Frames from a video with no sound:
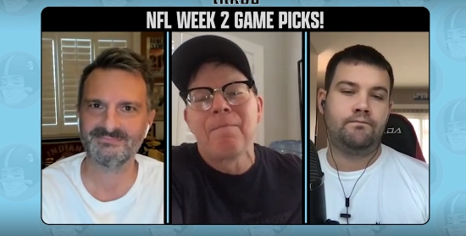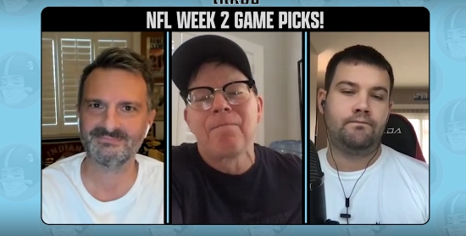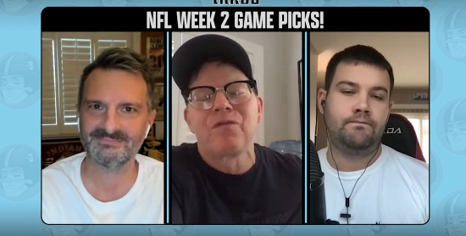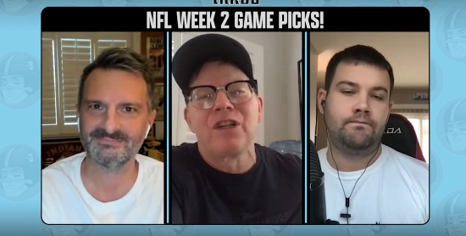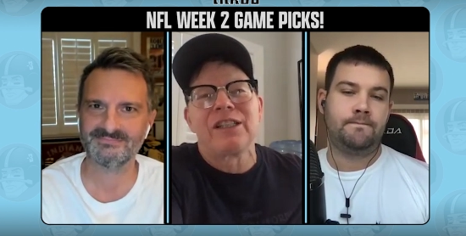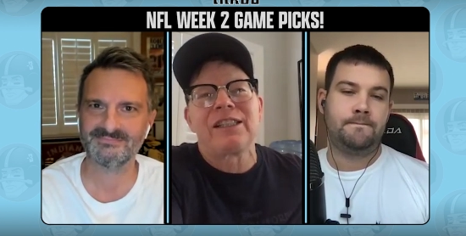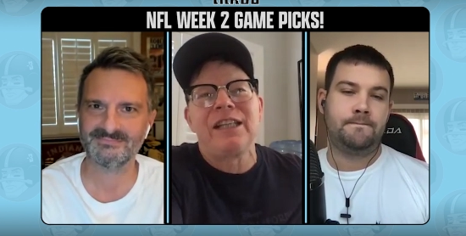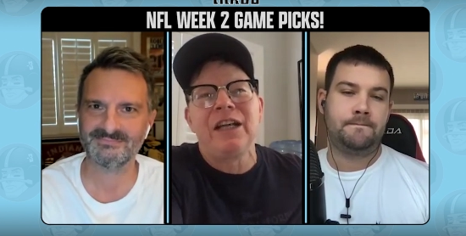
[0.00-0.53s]

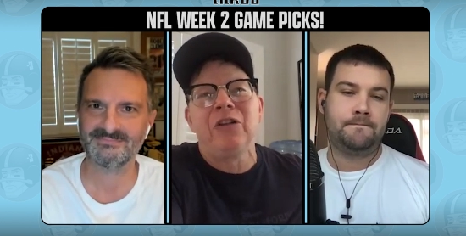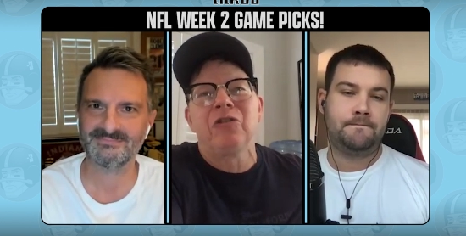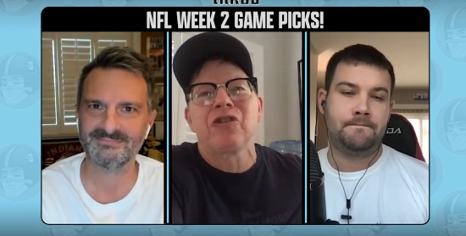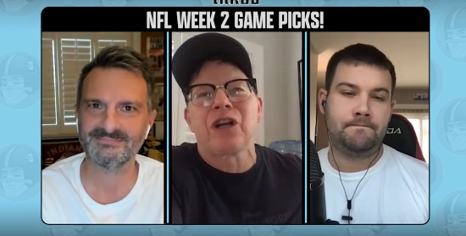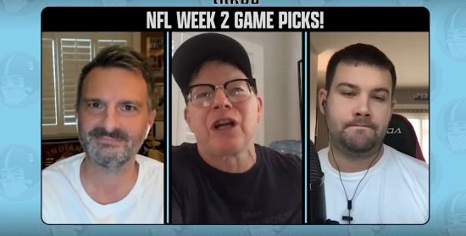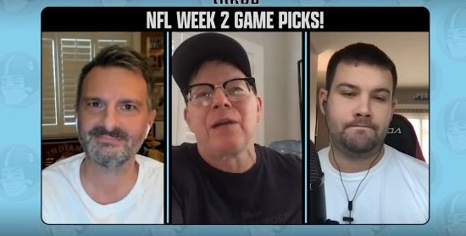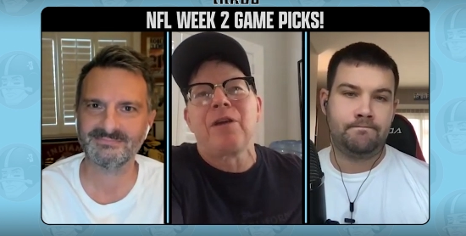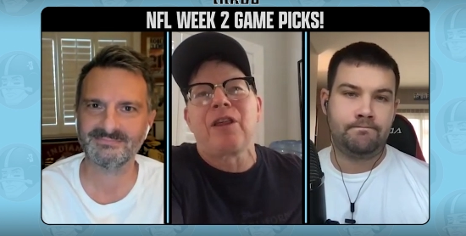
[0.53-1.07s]
Speaker 1: the Steelers are
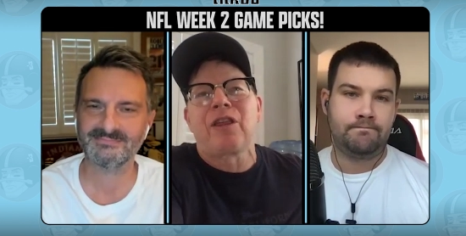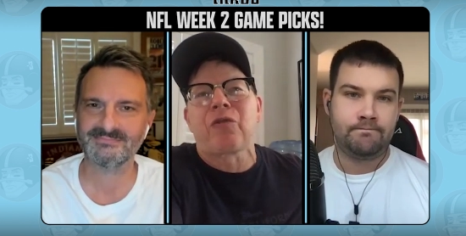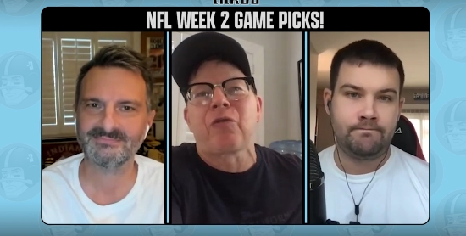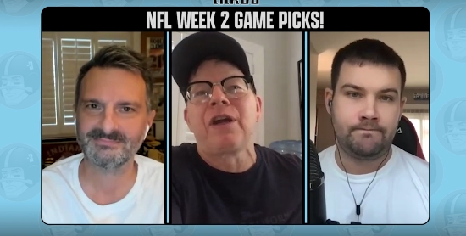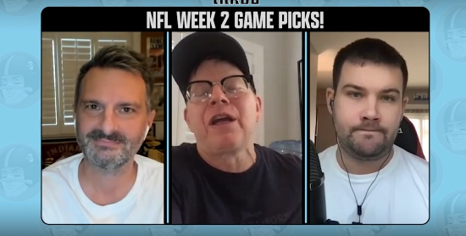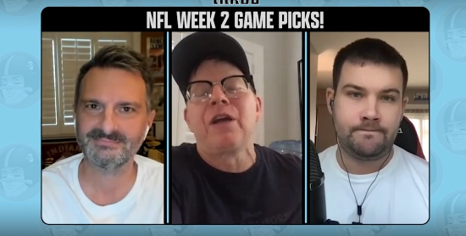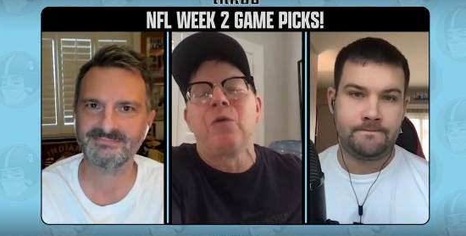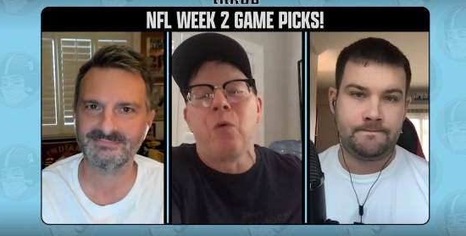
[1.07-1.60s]
going to be
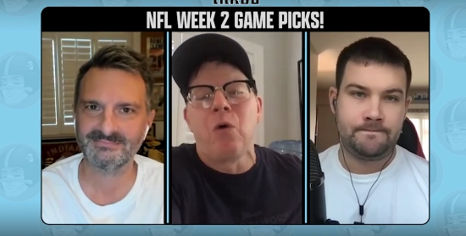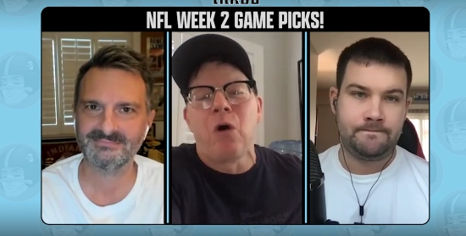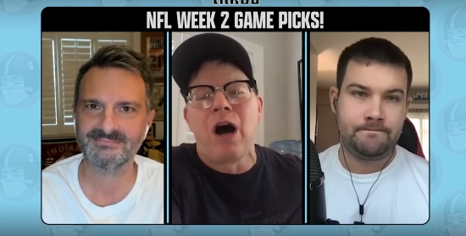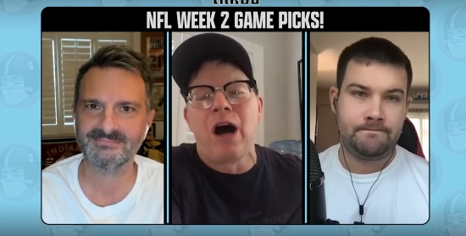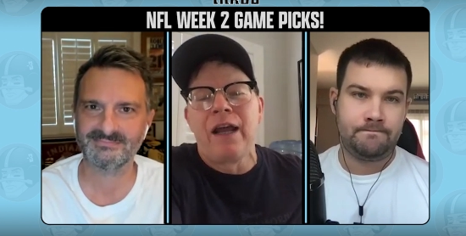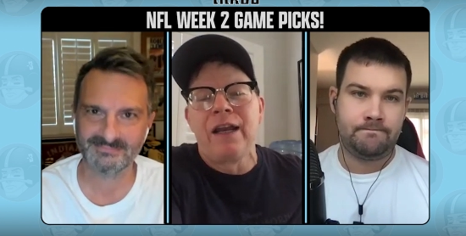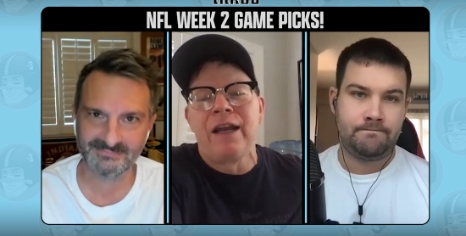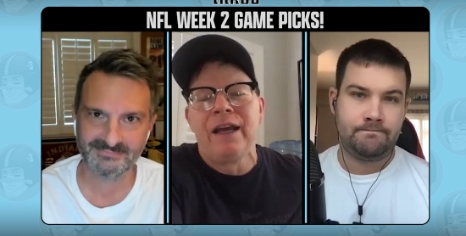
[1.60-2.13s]
3 and
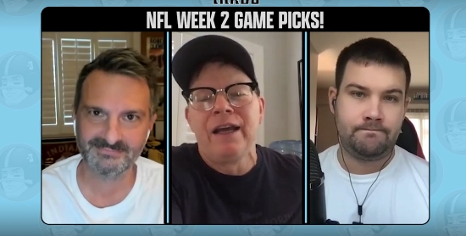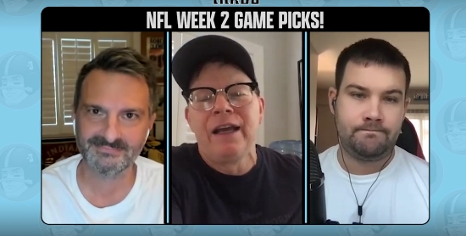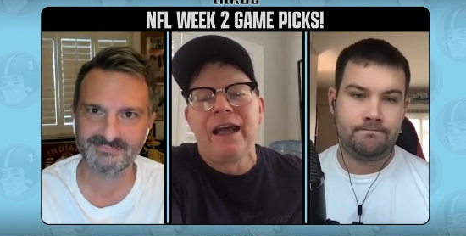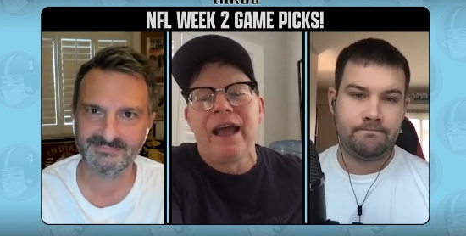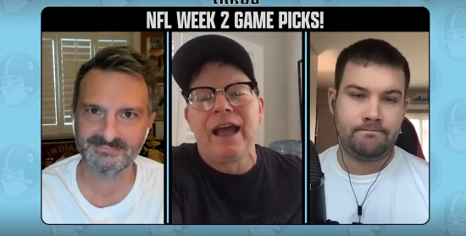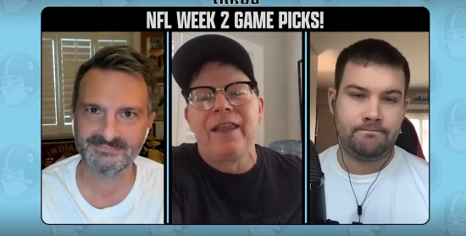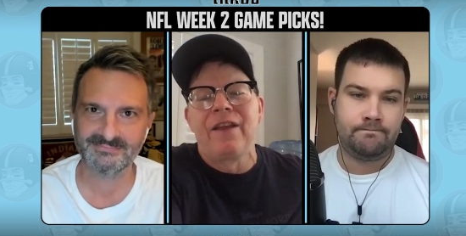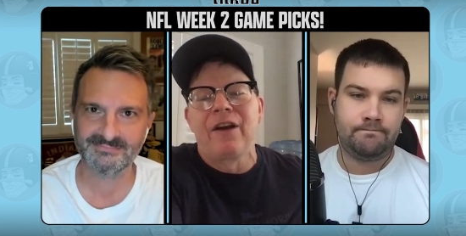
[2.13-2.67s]
1
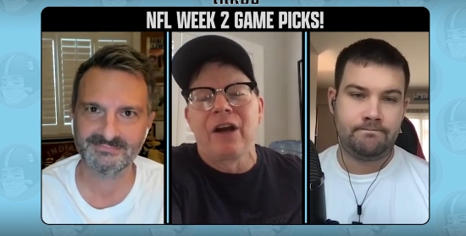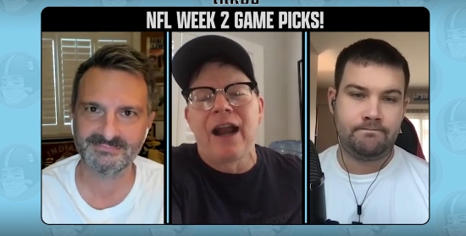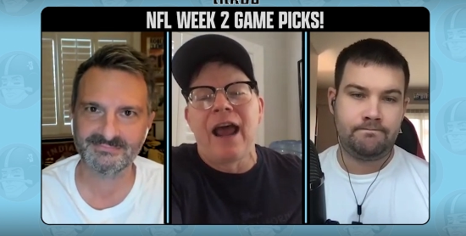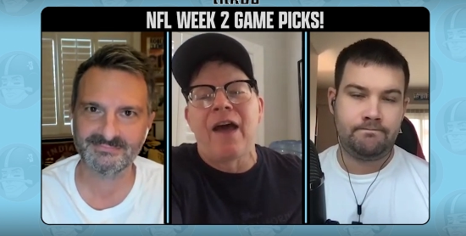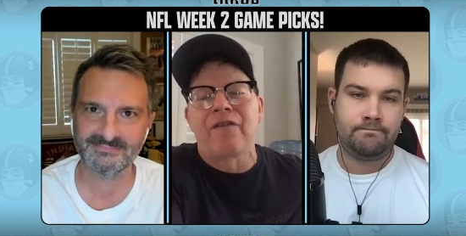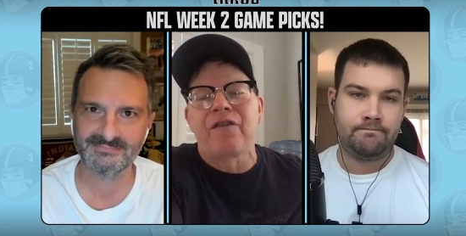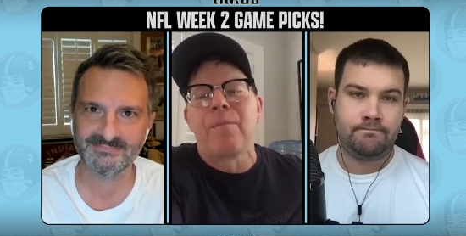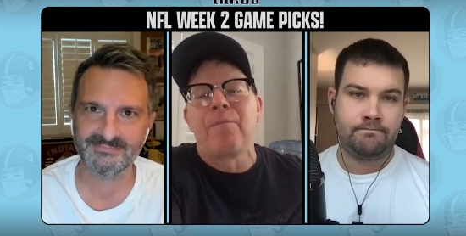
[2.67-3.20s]
and they're going to
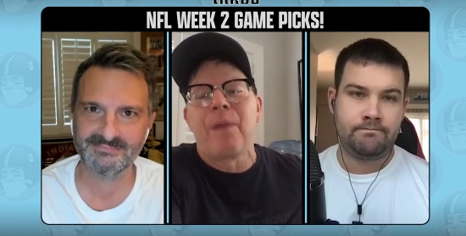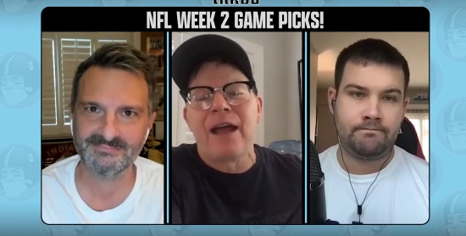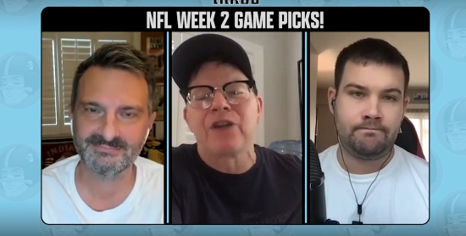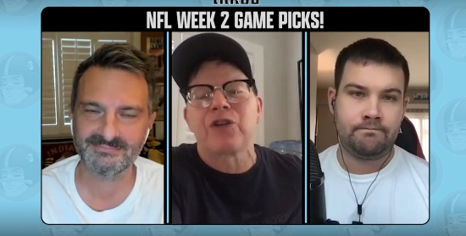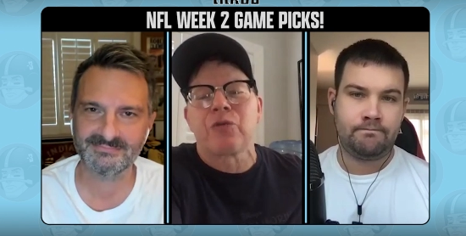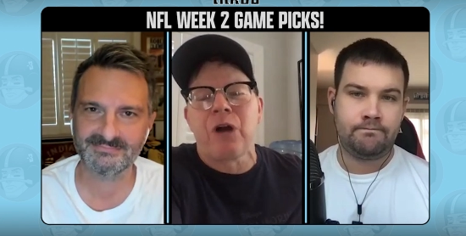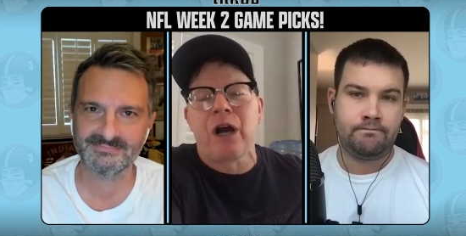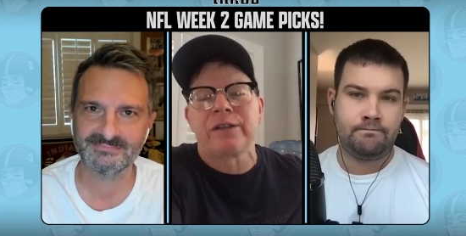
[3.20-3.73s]
have to
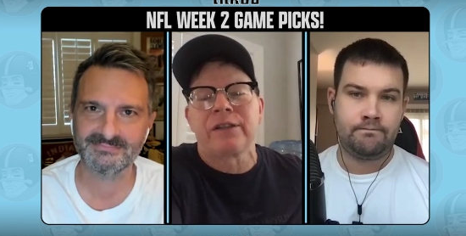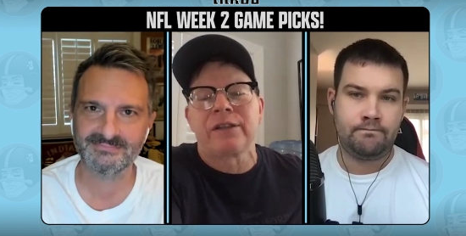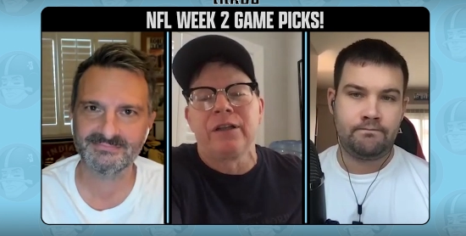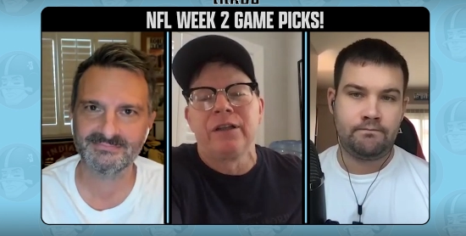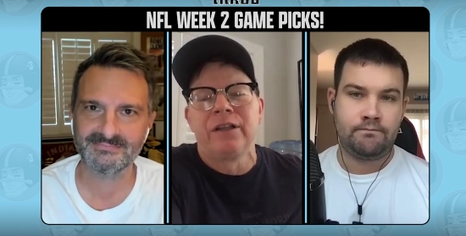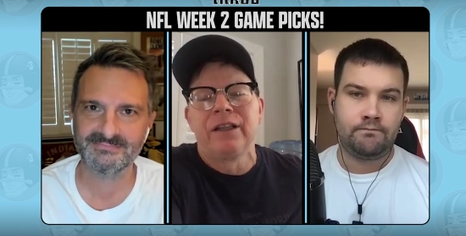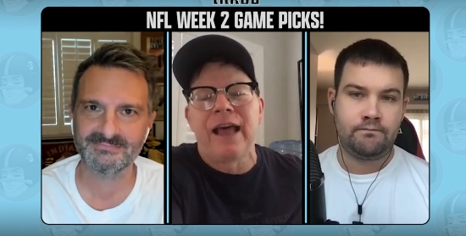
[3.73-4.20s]
bench Russell.